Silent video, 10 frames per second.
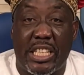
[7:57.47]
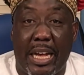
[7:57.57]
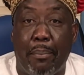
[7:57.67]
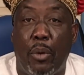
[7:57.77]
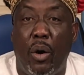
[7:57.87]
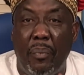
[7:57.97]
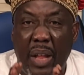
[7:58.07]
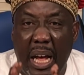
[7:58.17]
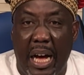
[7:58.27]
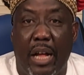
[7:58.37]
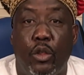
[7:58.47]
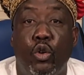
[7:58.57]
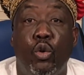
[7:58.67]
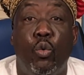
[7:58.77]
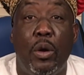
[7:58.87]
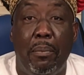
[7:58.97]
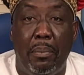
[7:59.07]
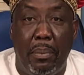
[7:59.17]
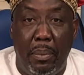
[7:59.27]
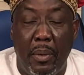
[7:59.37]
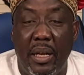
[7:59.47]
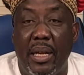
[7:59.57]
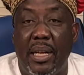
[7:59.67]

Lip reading: do this above and you will